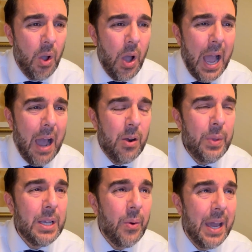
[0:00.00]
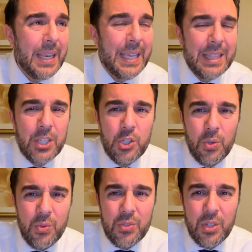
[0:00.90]
How do we go ahead and get the
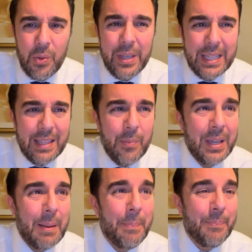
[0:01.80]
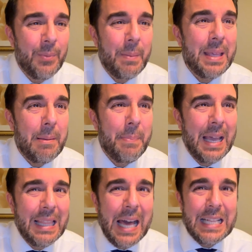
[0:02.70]
Jews? You know, we get them. We're going we're gonna make them pay a
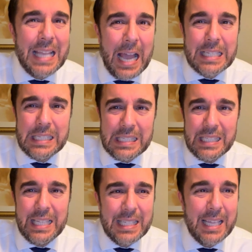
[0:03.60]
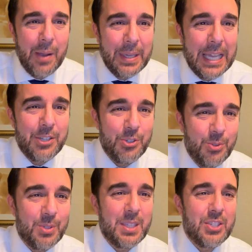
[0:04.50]
lot of taxes. This is how we get
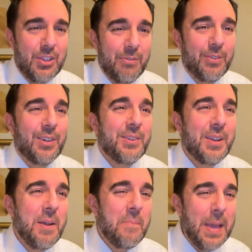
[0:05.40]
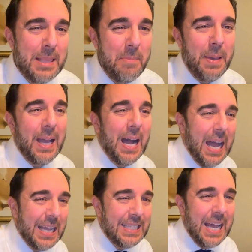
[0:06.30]
Jews to suffer make them pay
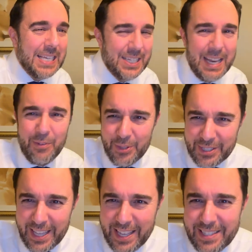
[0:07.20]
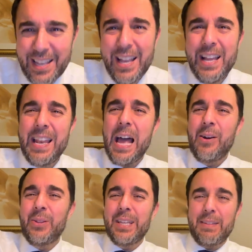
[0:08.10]
high taxes. You have all those kids. Not
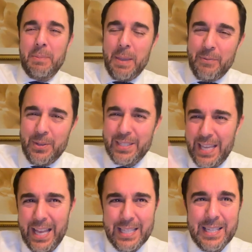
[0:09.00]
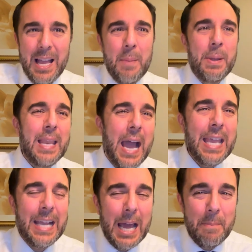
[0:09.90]
only you have to pay for those kids, but now
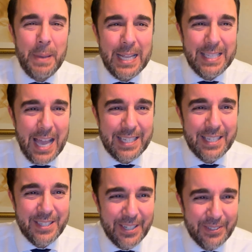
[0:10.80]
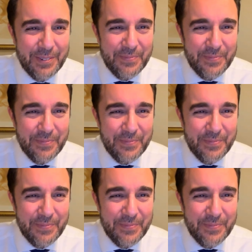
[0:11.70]
you got to pay taxes too,